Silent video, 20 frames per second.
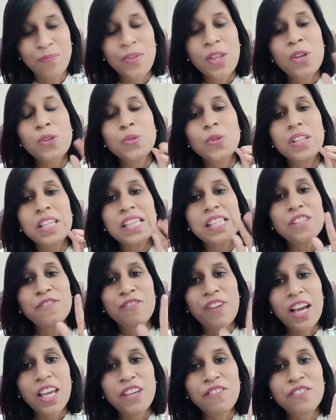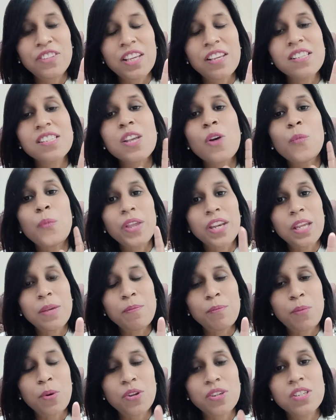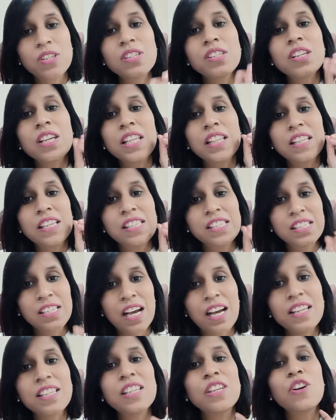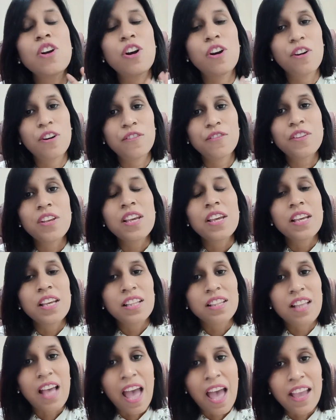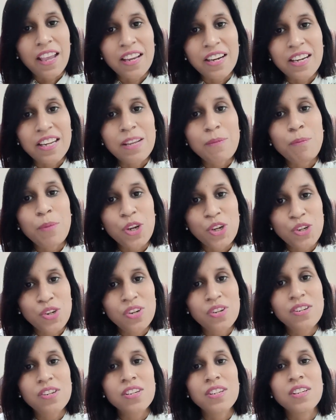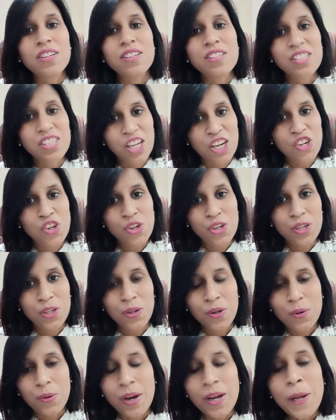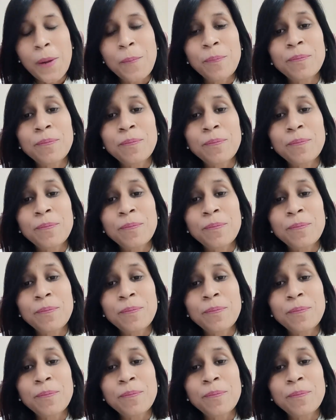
So these 5 things are very important in the starting of the angry patient station, right?